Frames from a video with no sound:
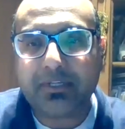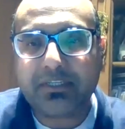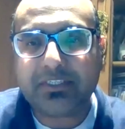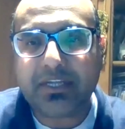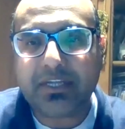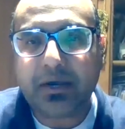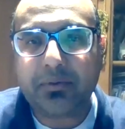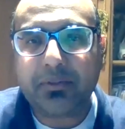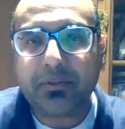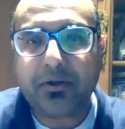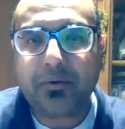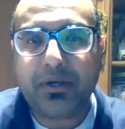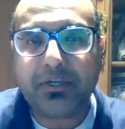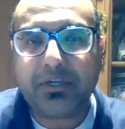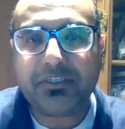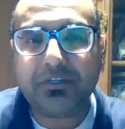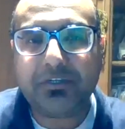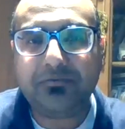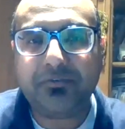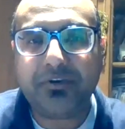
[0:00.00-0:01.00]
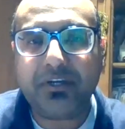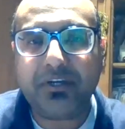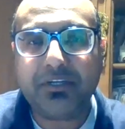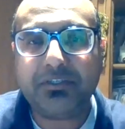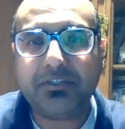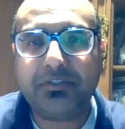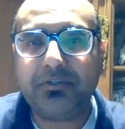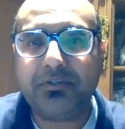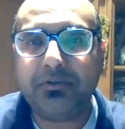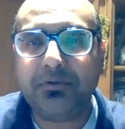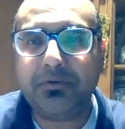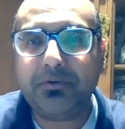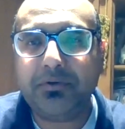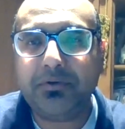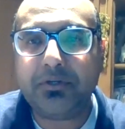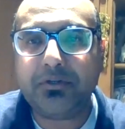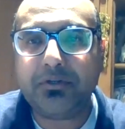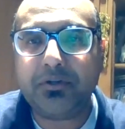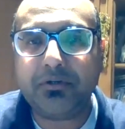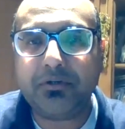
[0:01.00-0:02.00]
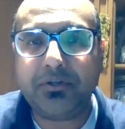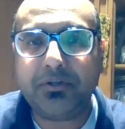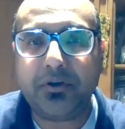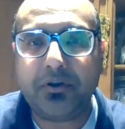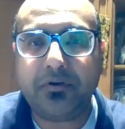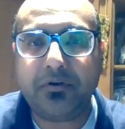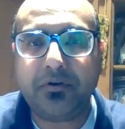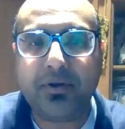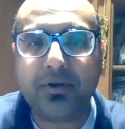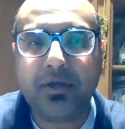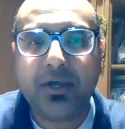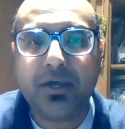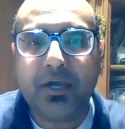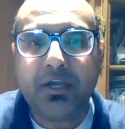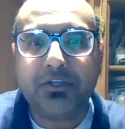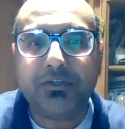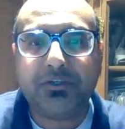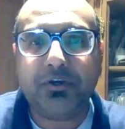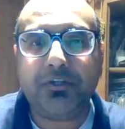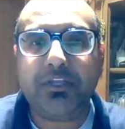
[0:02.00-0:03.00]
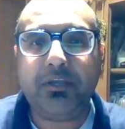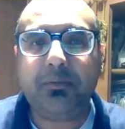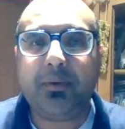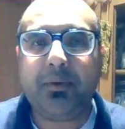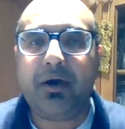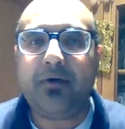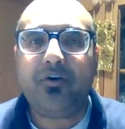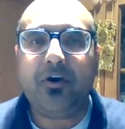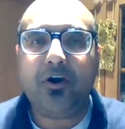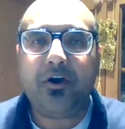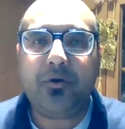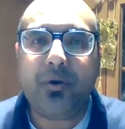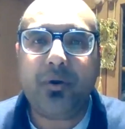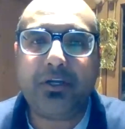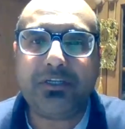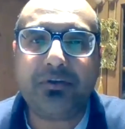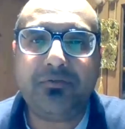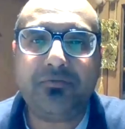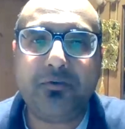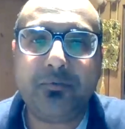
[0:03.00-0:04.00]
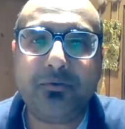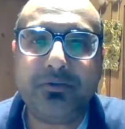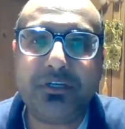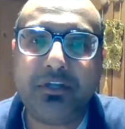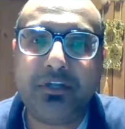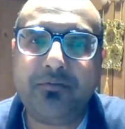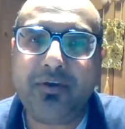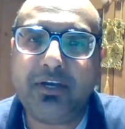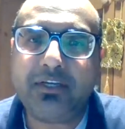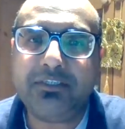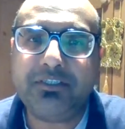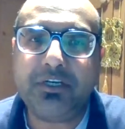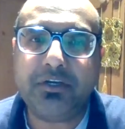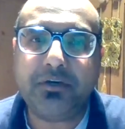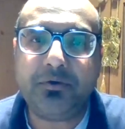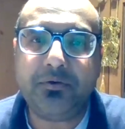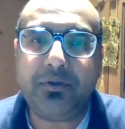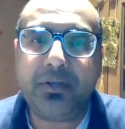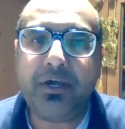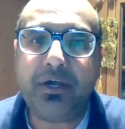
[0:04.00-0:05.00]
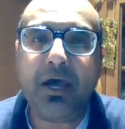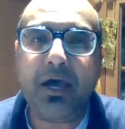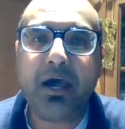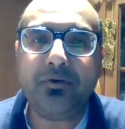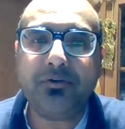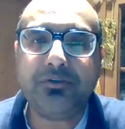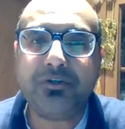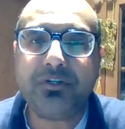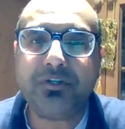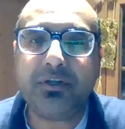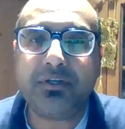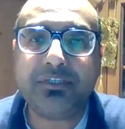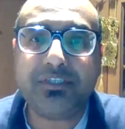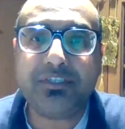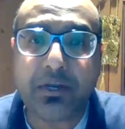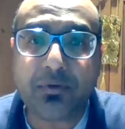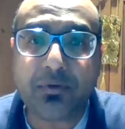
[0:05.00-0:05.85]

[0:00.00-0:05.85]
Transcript: I'll start with a question first to Dr. Grover. Joydeep, I've got a question from Srinivas Jakula. How should a